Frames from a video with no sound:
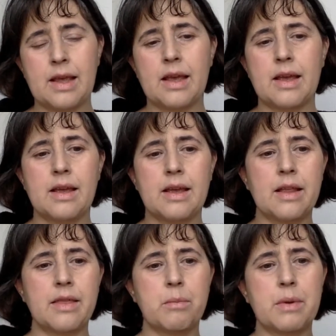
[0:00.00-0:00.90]
Uh,
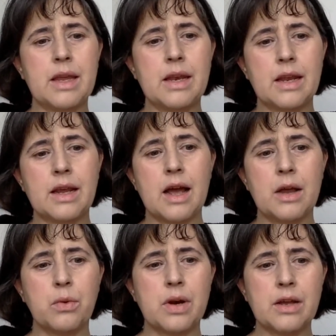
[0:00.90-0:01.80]
at the beginning, I
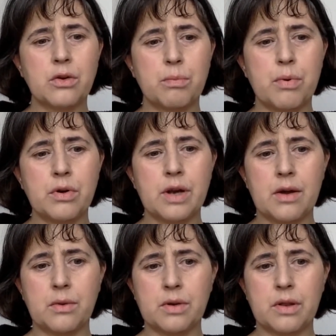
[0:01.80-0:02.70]
would like to point
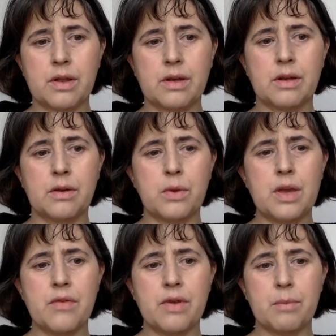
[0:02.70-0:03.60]
out that we
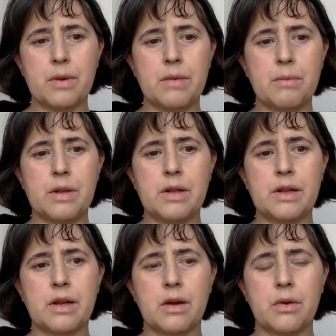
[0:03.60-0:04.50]
have been
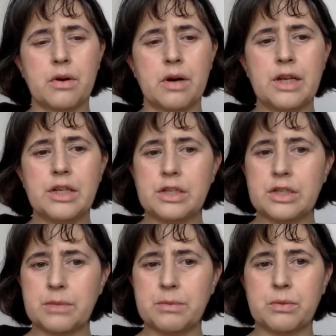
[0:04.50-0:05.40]
building our
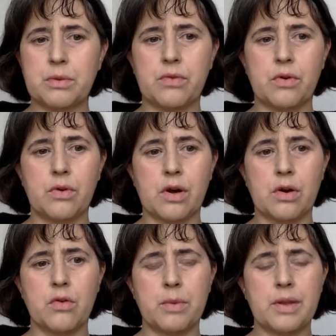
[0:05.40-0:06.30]
relationships with local
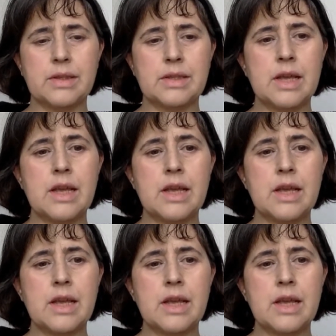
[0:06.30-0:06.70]
governments